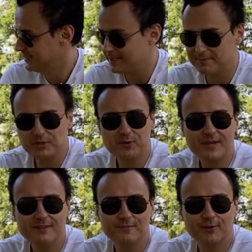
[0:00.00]
yeah, I've been
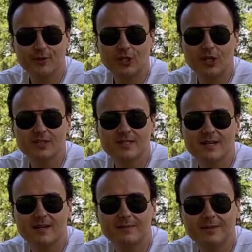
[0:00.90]
trading for a long
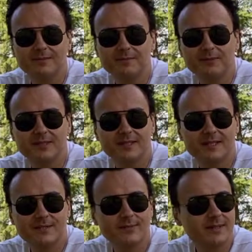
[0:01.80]
time, let me put it
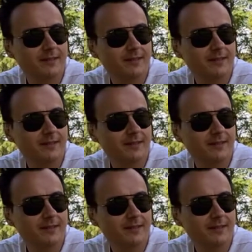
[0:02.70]
that way,